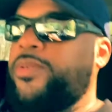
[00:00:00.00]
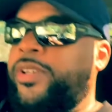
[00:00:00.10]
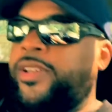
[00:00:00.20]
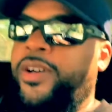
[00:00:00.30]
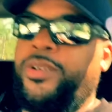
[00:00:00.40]

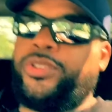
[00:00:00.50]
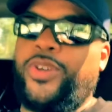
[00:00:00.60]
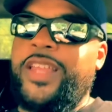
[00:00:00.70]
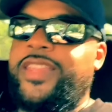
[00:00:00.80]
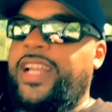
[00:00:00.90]
you know.
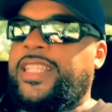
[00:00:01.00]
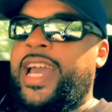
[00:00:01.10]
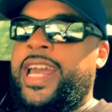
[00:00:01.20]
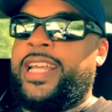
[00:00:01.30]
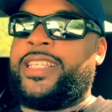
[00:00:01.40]
So I think
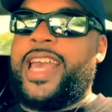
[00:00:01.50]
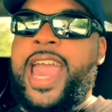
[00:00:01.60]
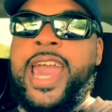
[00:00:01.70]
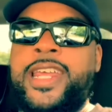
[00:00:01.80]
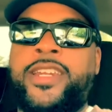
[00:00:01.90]
that is
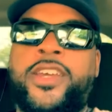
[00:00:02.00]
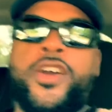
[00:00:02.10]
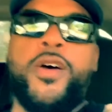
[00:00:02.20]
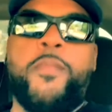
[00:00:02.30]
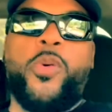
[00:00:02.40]
added
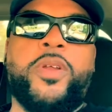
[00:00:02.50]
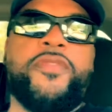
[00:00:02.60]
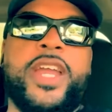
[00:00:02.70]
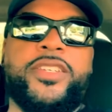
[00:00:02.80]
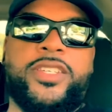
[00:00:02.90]

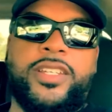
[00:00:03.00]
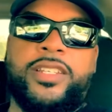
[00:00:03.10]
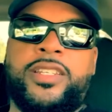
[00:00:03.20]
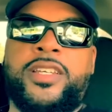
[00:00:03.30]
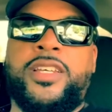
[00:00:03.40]

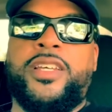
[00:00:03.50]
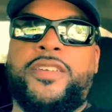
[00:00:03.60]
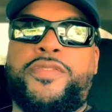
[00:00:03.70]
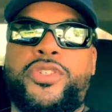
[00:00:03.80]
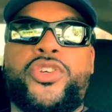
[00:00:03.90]
motivation
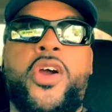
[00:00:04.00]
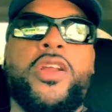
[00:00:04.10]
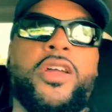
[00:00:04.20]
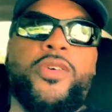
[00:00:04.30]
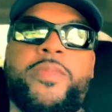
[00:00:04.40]
for
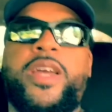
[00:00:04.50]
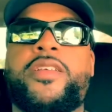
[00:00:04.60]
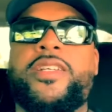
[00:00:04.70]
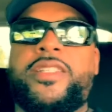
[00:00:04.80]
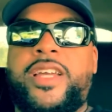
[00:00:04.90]
Charlo,
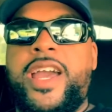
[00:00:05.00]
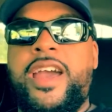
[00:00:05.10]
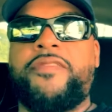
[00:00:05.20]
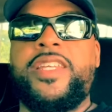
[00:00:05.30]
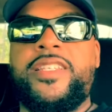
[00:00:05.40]
man, to
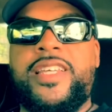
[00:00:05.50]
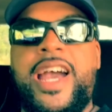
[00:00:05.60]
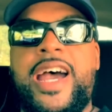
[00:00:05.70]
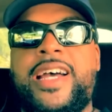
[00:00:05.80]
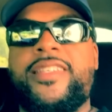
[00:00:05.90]
have these
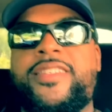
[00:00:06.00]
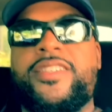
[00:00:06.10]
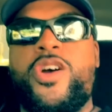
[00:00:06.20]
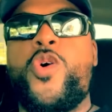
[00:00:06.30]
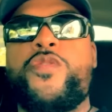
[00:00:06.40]

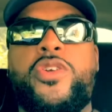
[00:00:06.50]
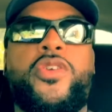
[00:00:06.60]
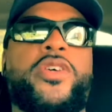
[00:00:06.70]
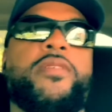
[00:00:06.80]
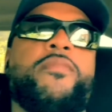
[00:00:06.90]
guys
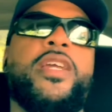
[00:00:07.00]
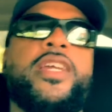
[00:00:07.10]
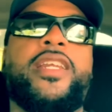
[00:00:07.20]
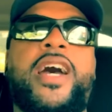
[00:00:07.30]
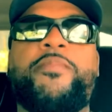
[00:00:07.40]
overlooking
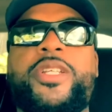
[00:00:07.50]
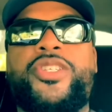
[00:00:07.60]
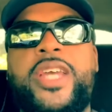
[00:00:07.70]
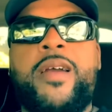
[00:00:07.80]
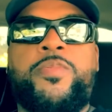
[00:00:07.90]
me, and I'm the
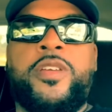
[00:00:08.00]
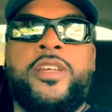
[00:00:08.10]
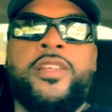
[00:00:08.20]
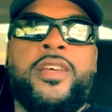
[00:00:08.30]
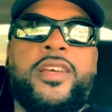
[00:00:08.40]

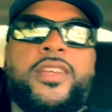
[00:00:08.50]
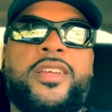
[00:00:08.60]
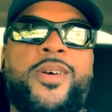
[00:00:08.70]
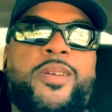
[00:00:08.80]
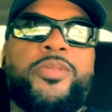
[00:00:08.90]
champion.
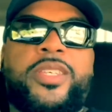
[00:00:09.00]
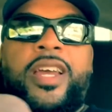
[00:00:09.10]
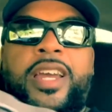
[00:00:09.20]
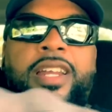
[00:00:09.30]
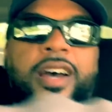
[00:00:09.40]
You know what I'm
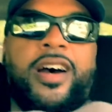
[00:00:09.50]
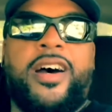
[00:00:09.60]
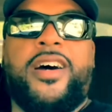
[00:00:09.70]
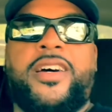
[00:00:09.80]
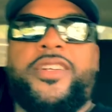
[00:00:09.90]
saying?
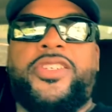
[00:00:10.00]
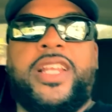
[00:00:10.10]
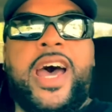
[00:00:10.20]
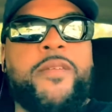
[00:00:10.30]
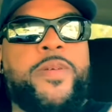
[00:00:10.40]
There's a
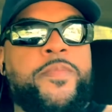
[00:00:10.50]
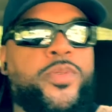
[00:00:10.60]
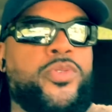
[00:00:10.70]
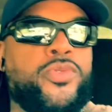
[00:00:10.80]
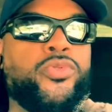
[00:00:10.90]
lot of
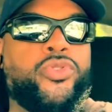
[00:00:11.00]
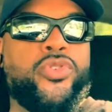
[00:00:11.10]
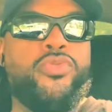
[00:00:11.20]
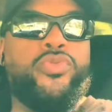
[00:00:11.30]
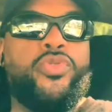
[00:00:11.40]
people who's
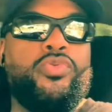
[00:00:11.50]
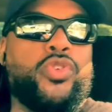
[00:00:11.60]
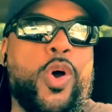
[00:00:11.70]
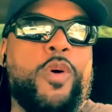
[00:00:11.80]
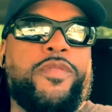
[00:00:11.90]

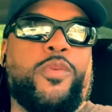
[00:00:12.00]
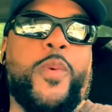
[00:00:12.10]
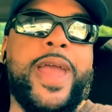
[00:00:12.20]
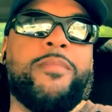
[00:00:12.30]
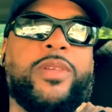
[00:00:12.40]

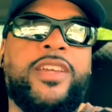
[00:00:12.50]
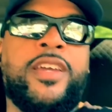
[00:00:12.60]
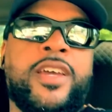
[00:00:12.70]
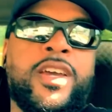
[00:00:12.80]
overwhelmingly